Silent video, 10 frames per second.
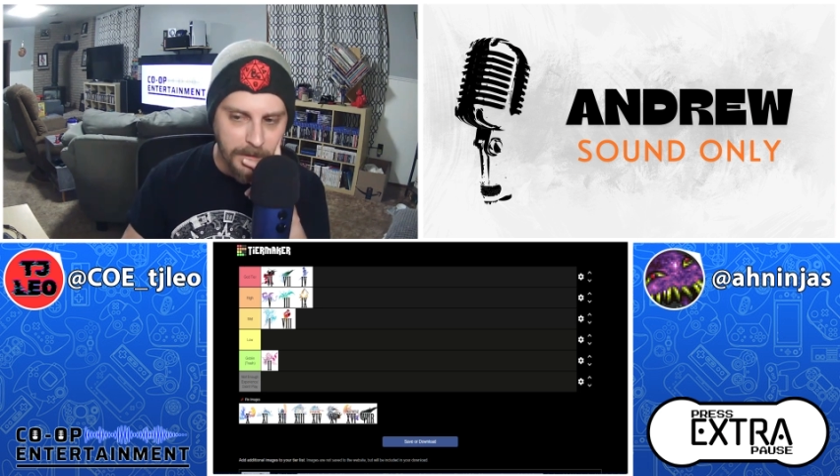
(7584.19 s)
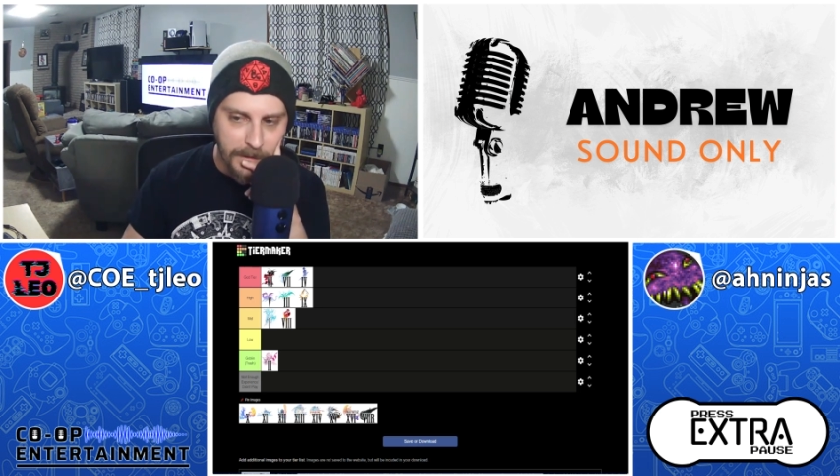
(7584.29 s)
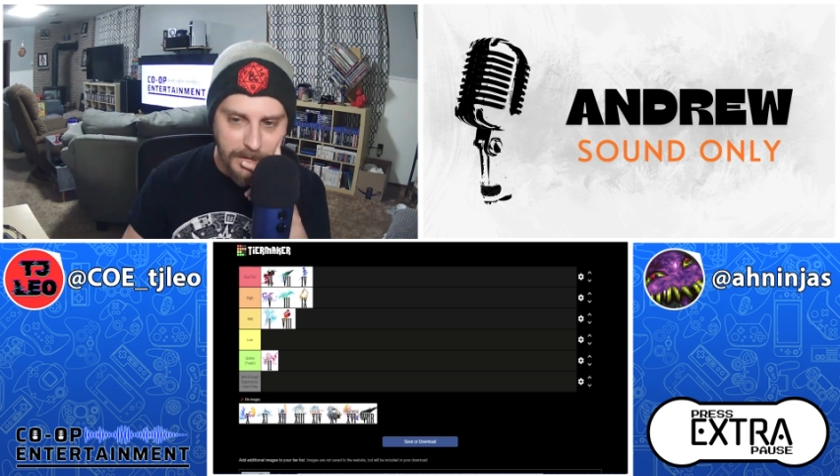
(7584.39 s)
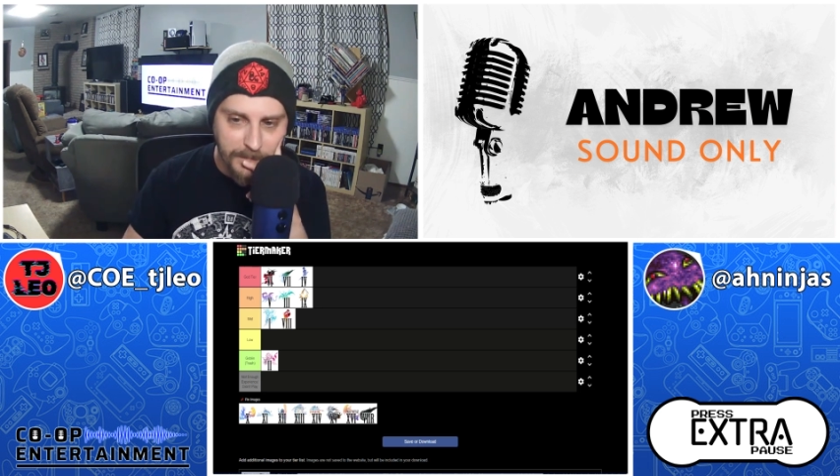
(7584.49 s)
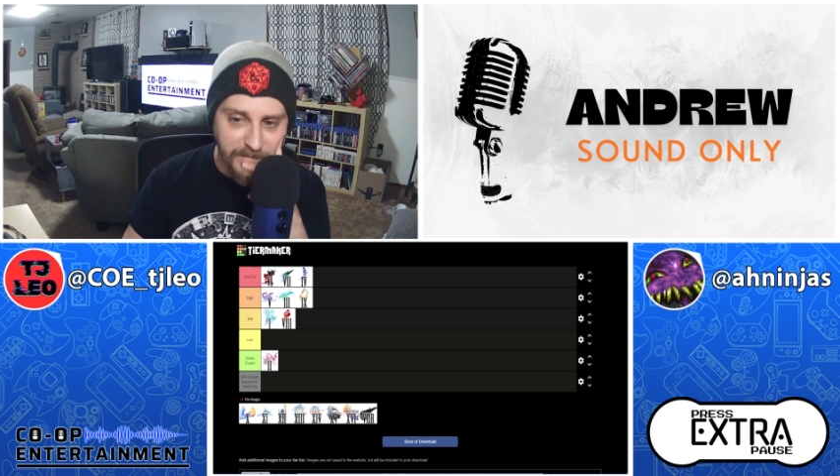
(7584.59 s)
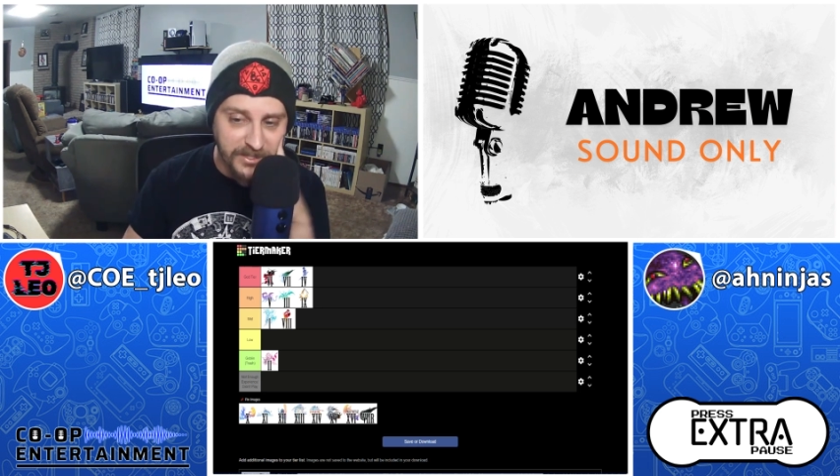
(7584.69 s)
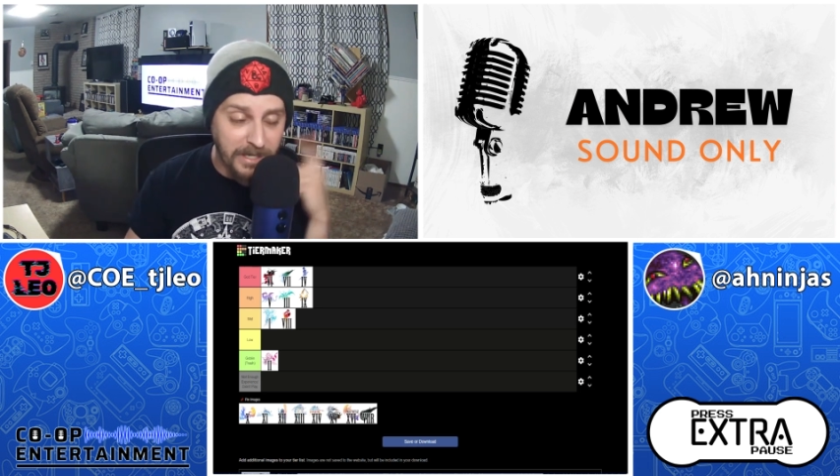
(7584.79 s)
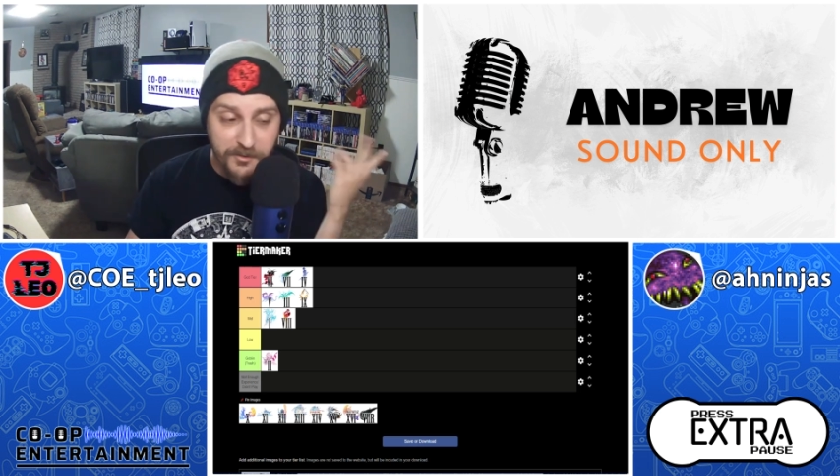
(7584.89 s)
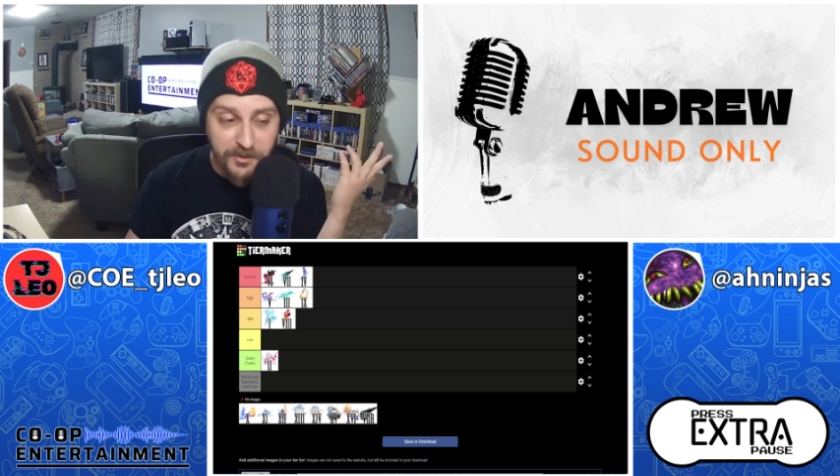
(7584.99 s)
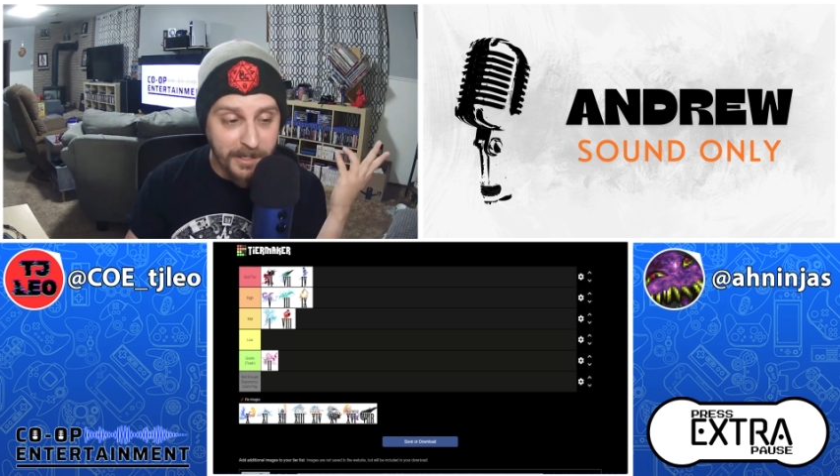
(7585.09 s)
This
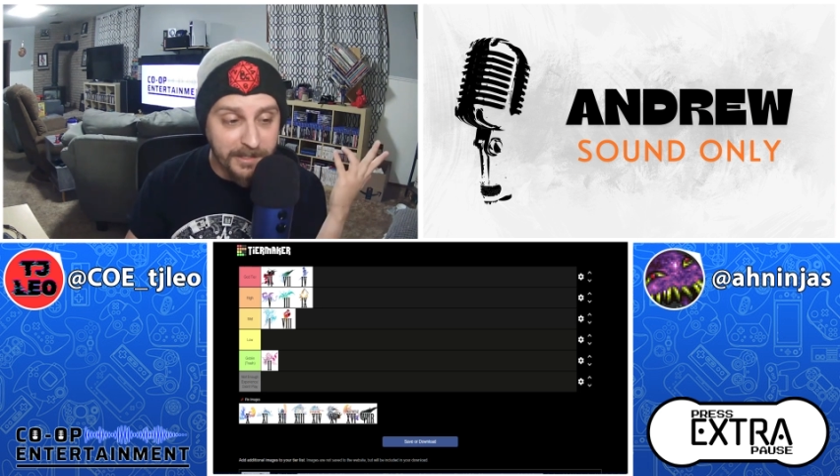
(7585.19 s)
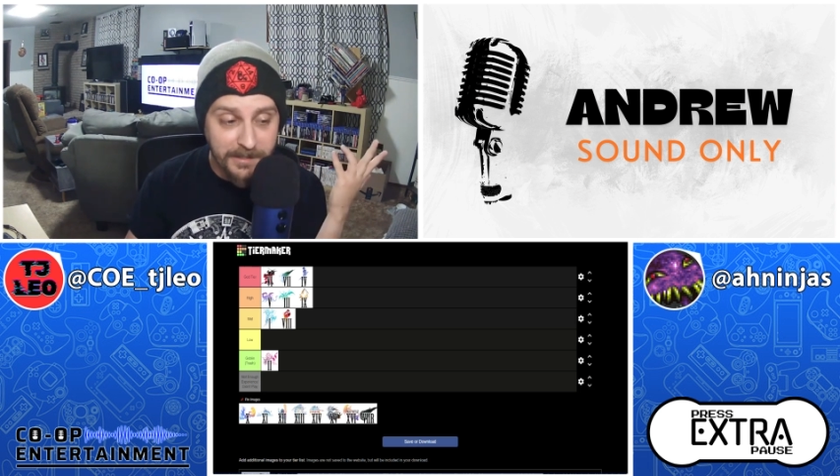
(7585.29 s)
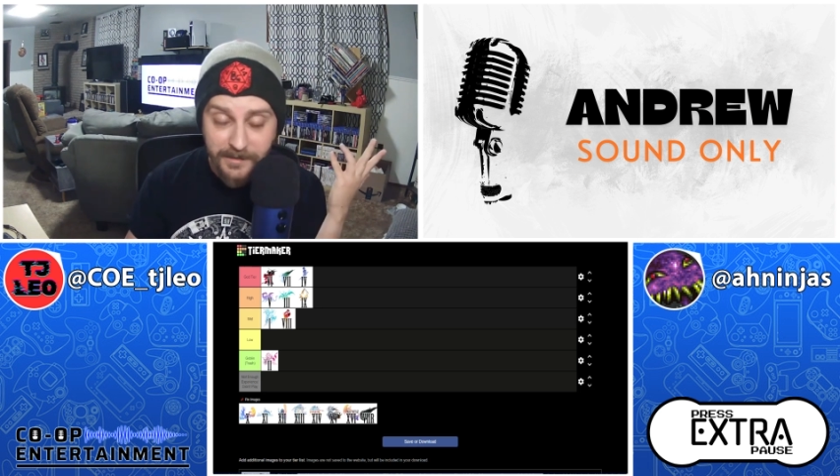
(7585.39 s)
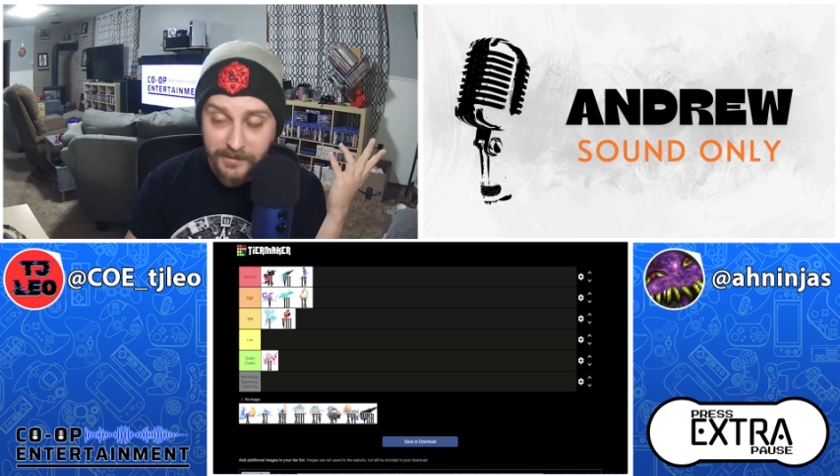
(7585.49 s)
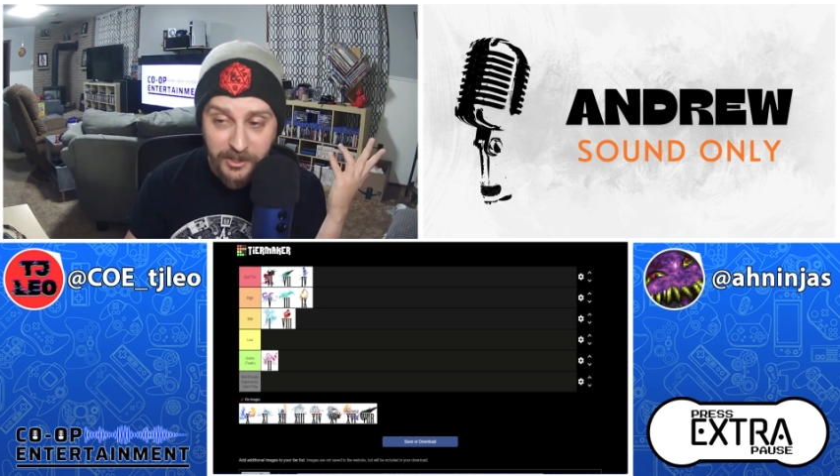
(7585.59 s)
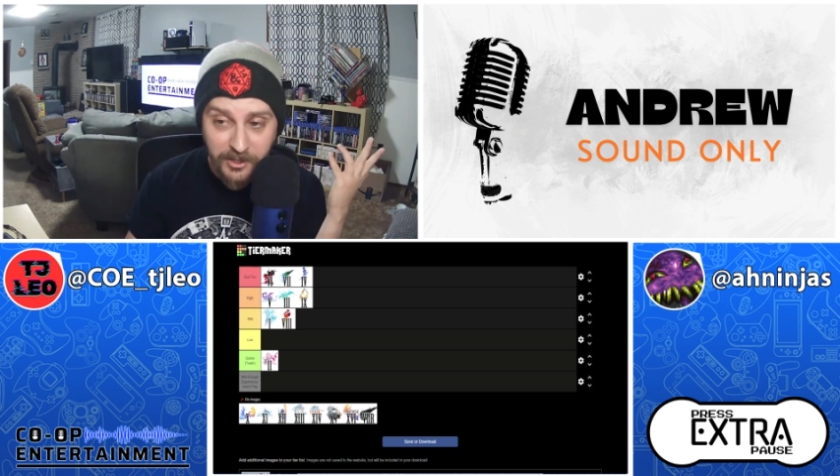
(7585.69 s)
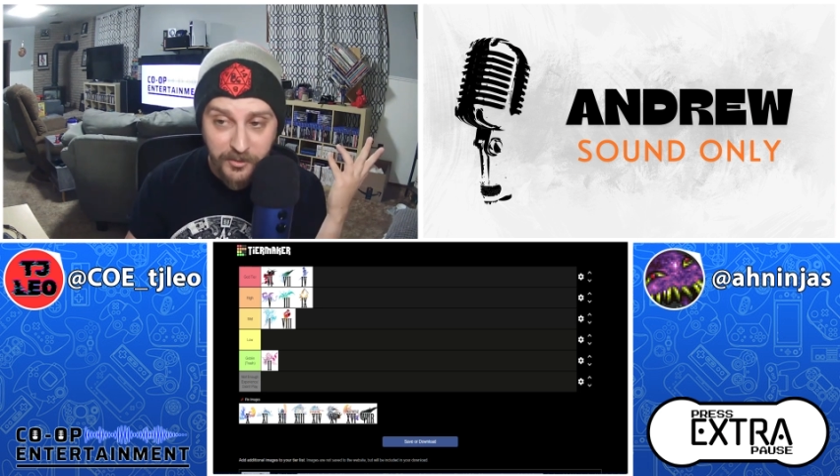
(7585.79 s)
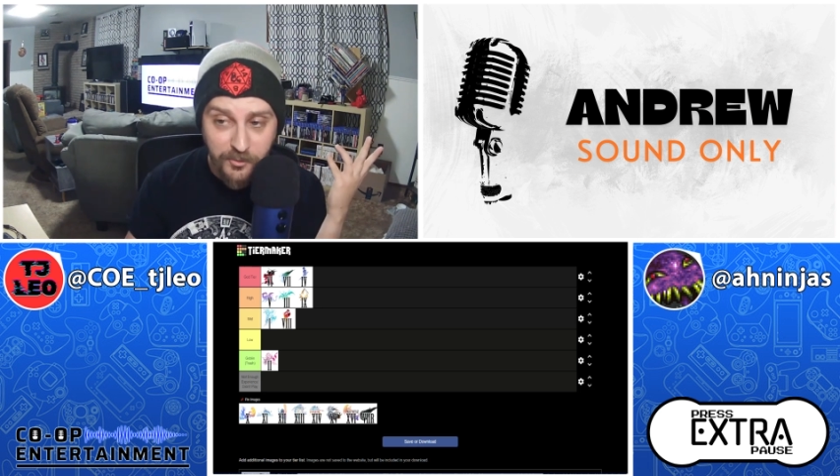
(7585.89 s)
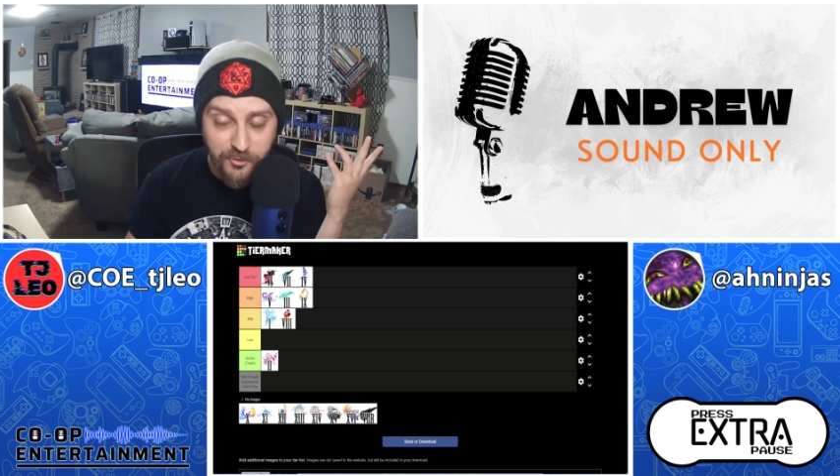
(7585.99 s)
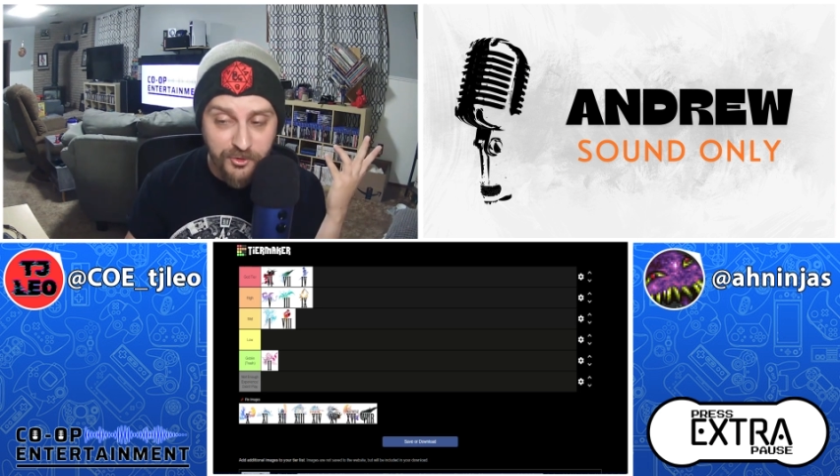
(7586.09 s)
game also had a
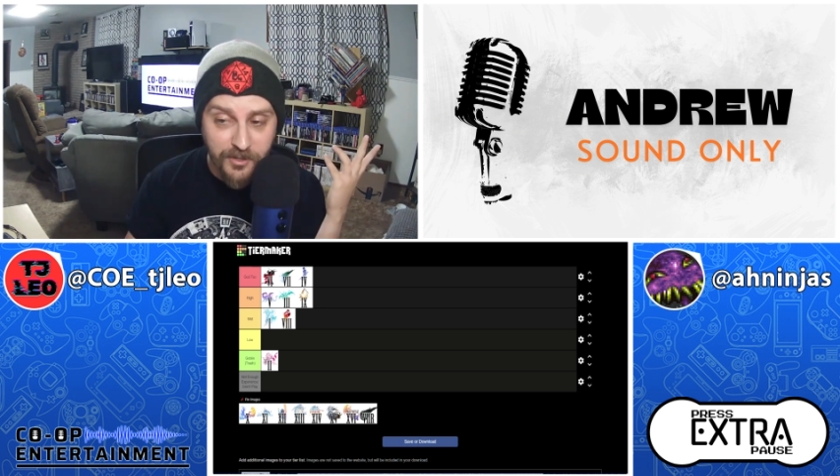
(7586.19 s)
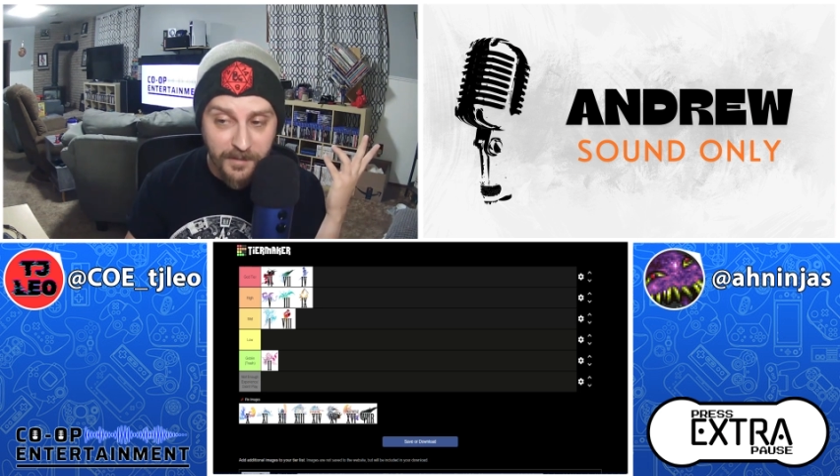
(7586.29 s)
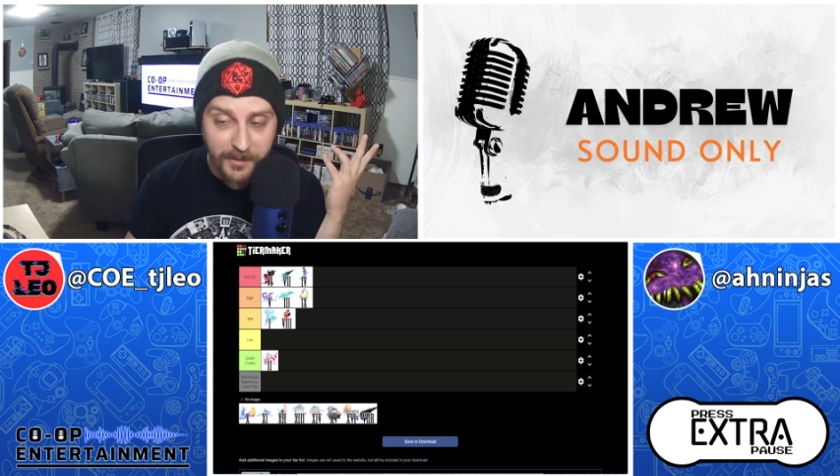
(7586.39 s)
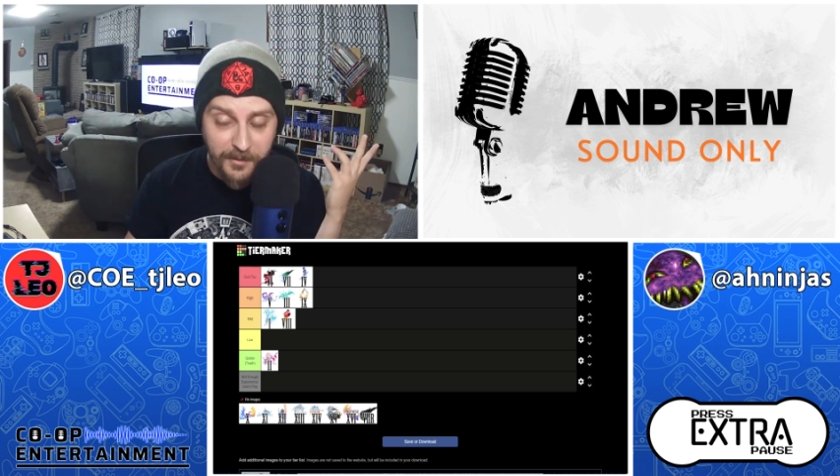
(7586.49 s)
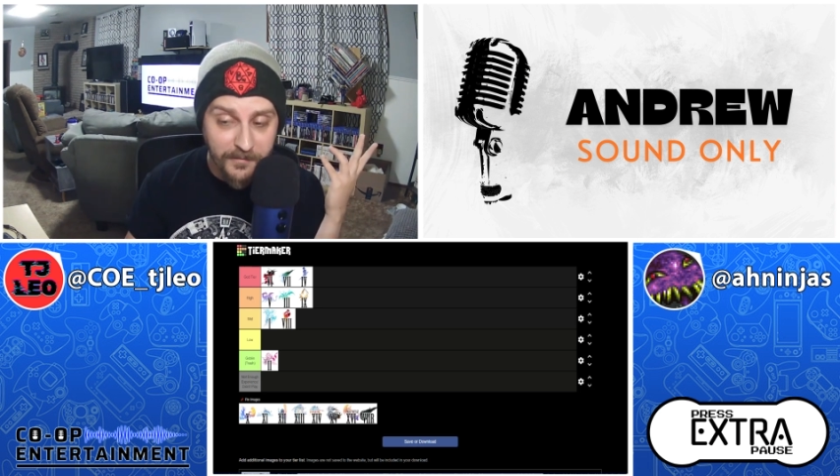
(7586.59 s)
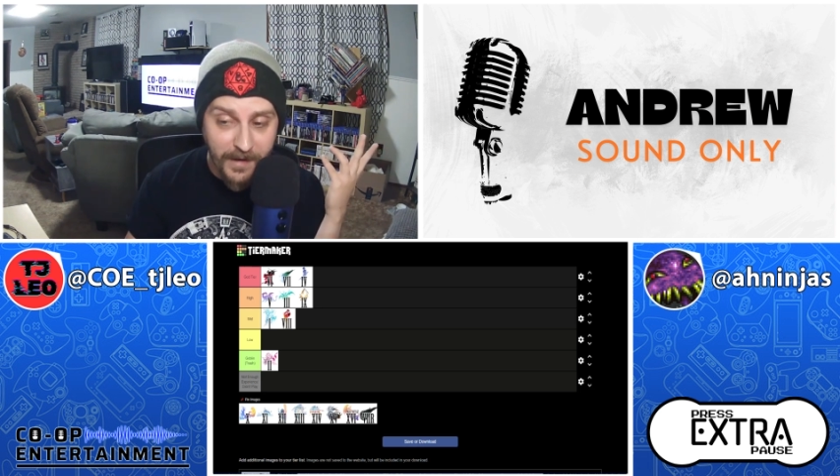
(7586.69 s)
huge amount of